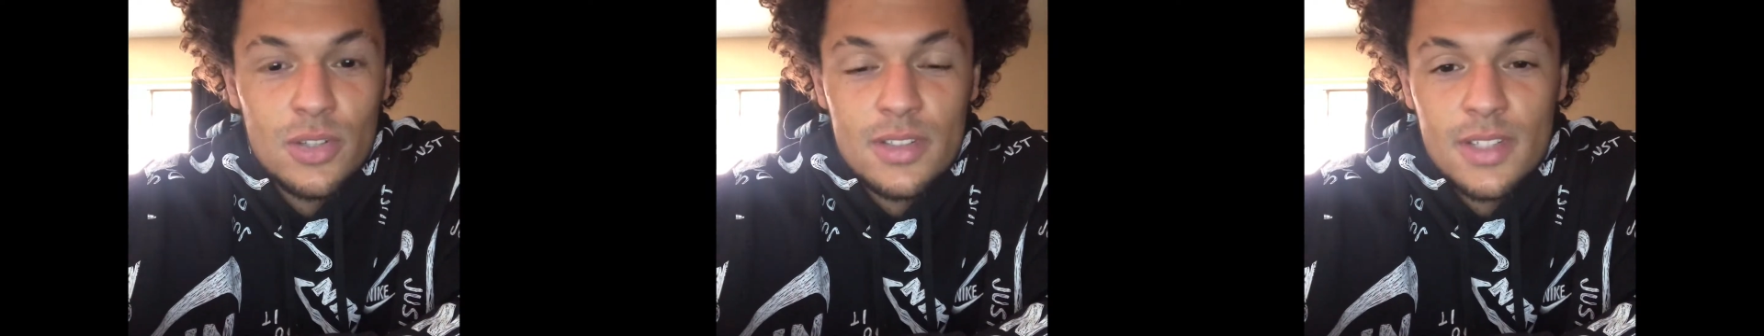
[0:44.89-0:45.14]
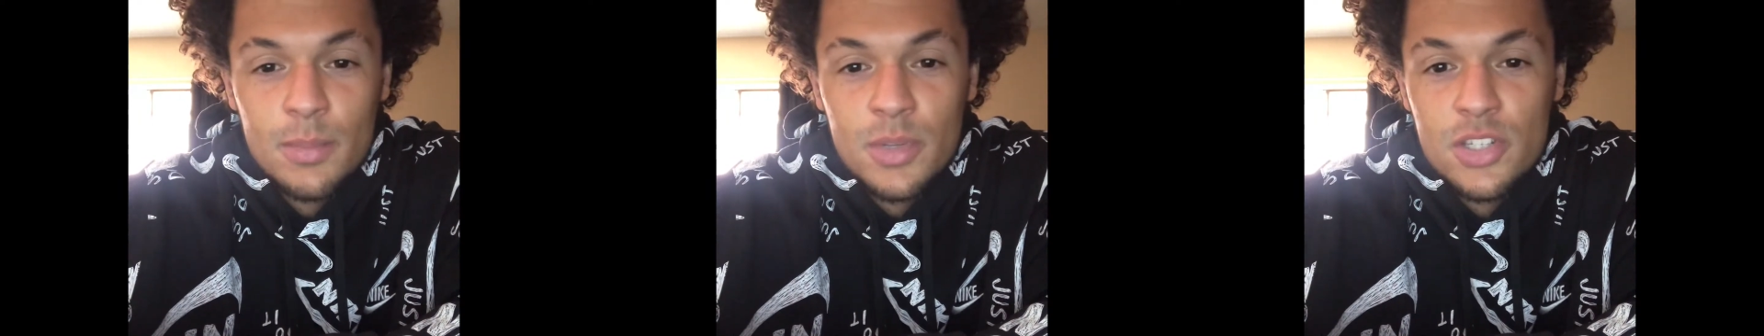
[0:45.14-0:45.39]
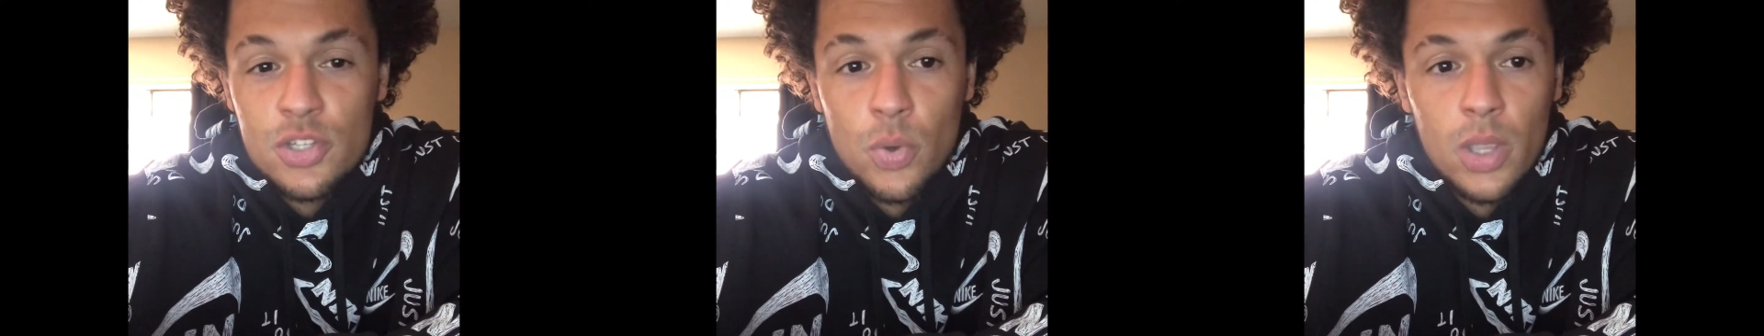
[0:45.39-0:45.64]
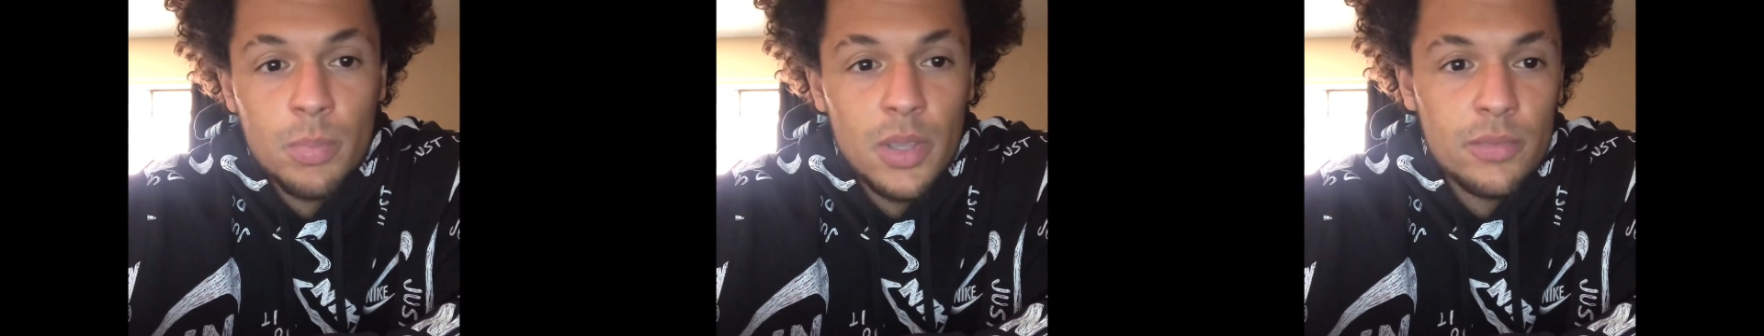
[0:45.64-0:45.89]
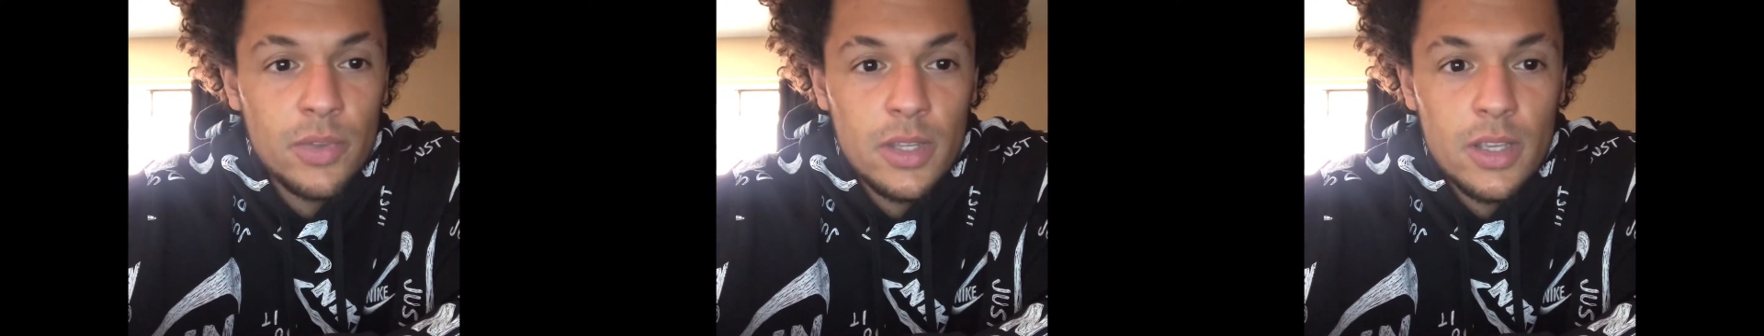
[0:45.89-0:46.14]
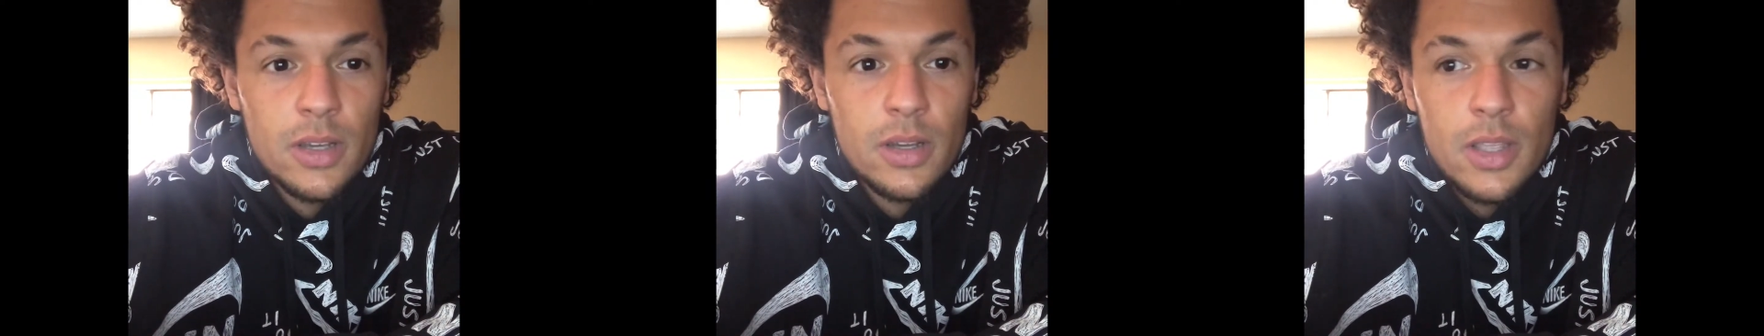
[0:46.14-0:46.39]
This is gonna be just quick pick
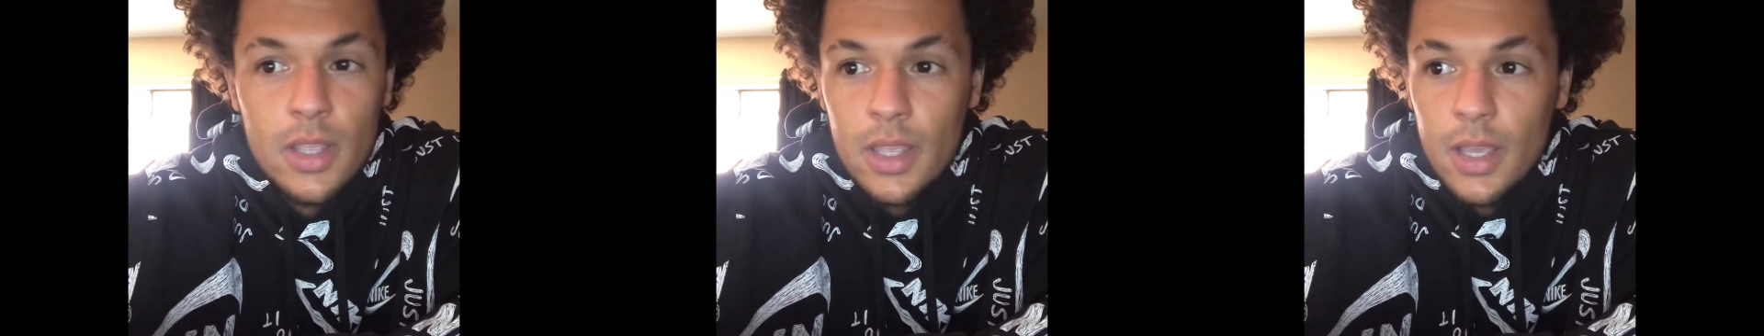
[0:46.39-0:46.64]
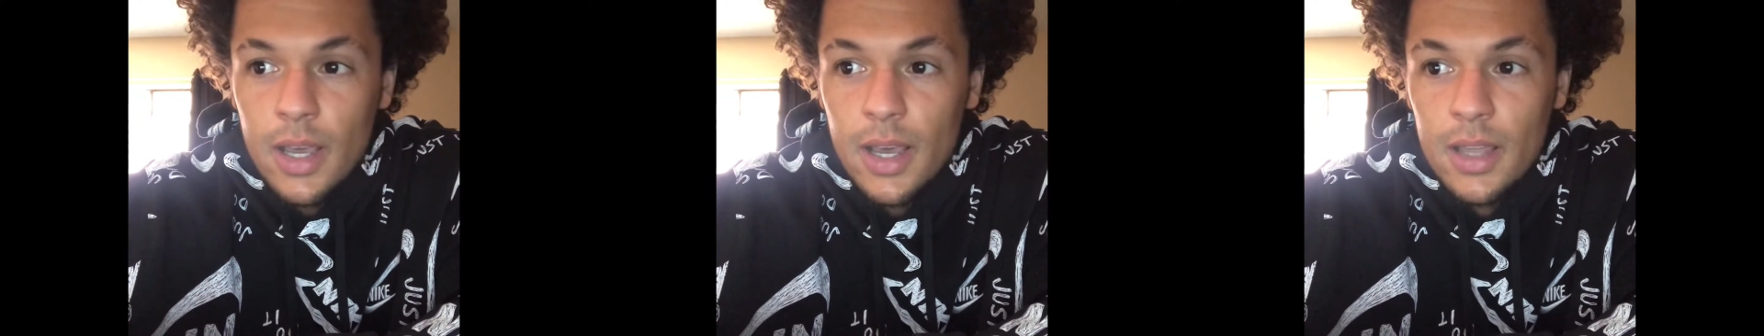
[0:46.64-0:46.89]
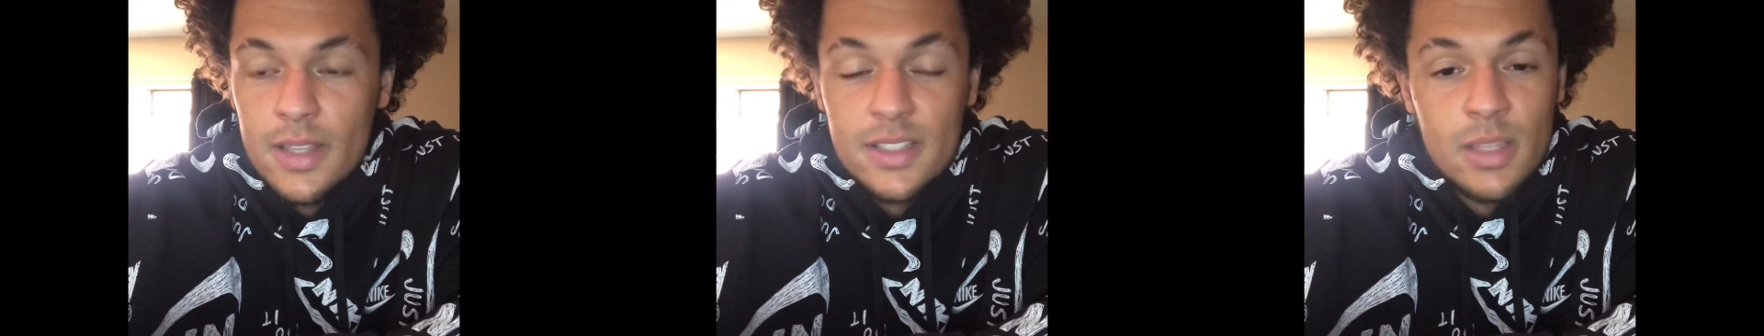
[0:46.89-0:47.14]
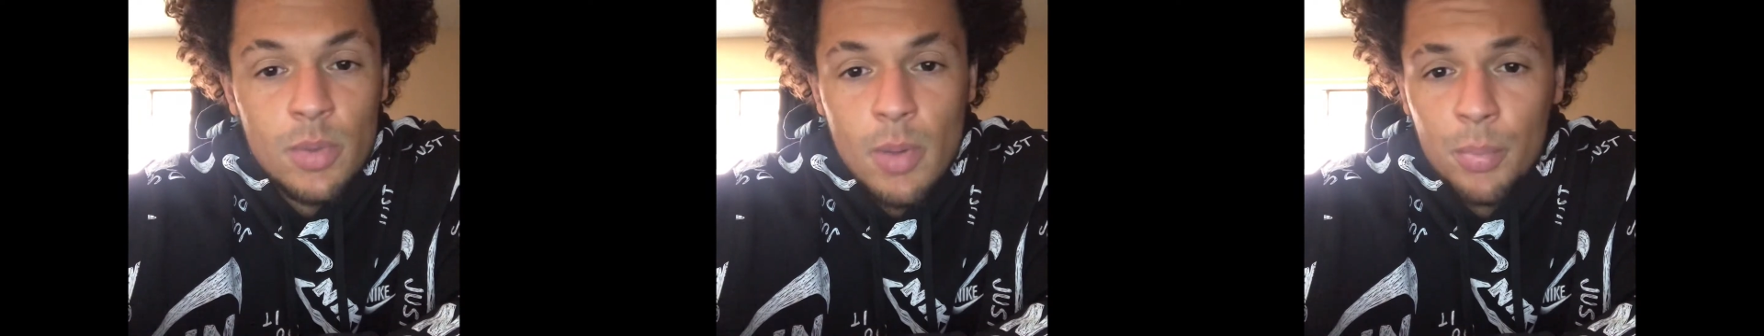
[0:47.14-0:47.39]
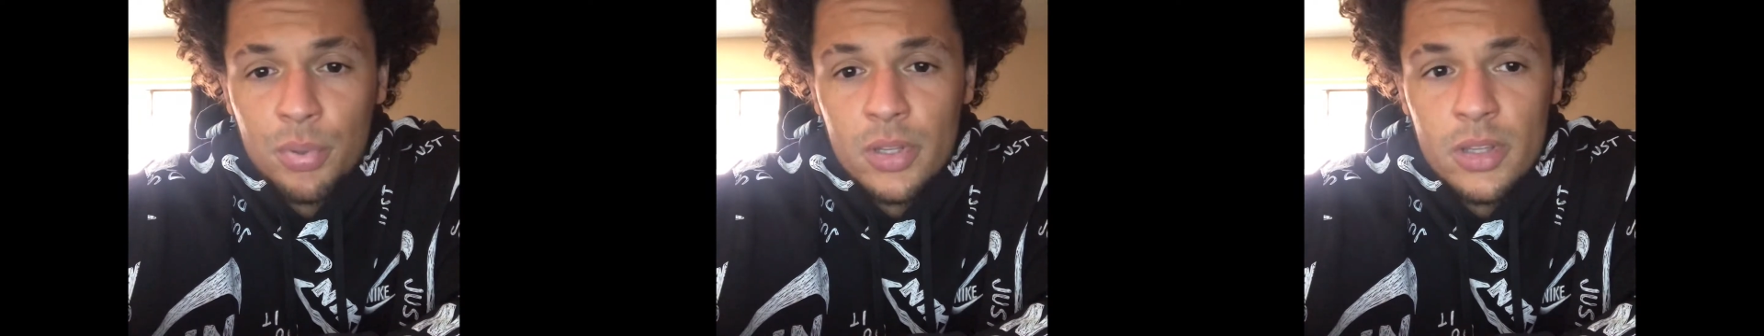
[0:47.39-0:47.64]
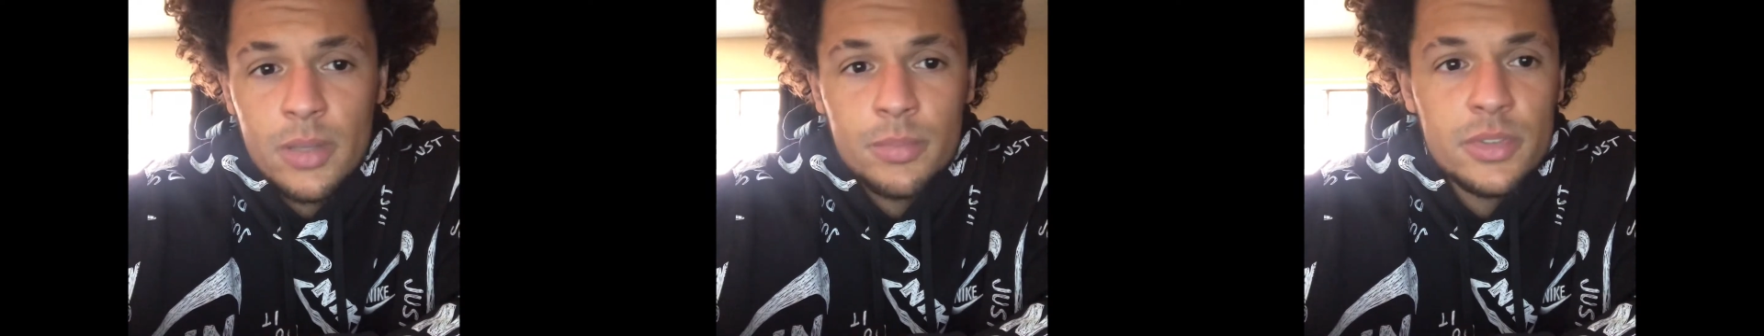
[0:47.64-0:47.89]
video. This is gonna be my
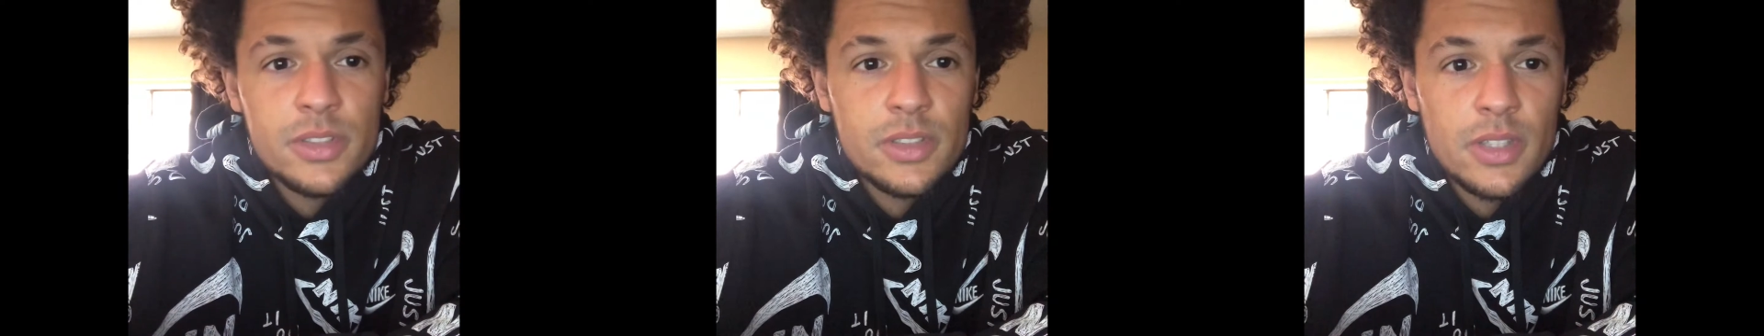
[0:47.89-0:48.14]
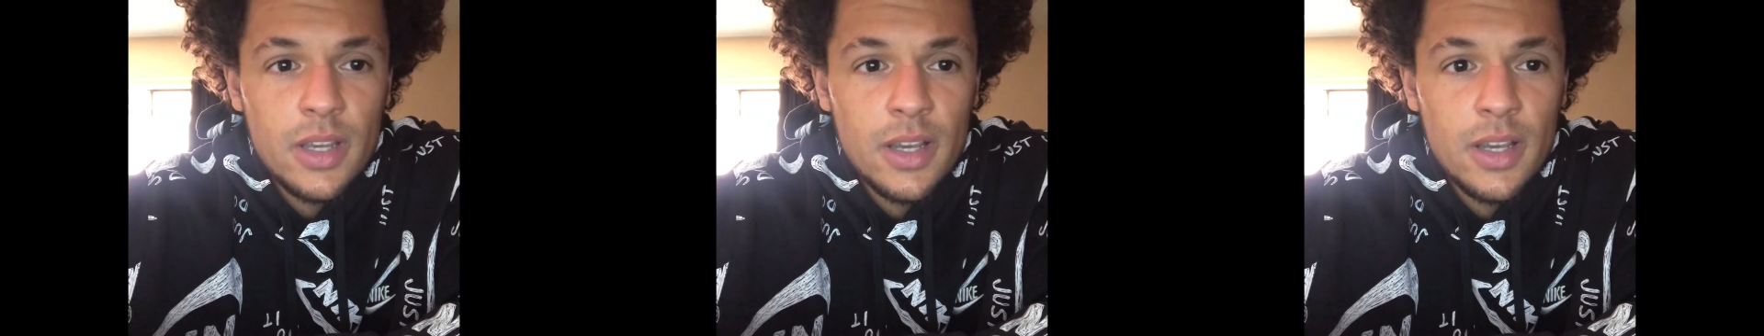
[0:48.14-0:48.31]
prelims.